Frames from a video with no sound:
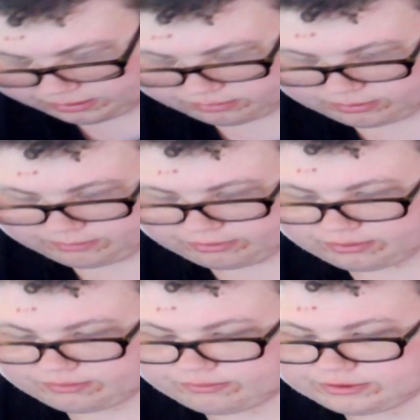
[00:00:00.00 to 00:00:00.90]
don't
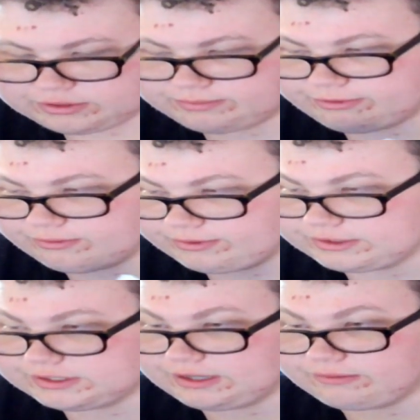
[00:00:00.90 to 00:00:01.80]
remember which
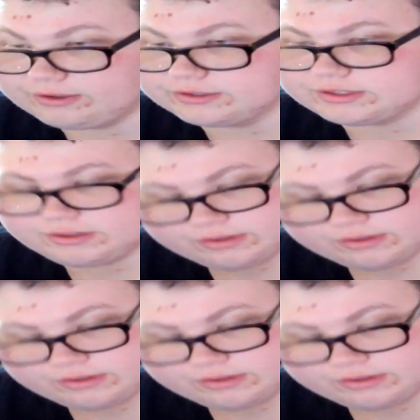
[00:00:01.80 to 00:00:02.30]
pre-release that was.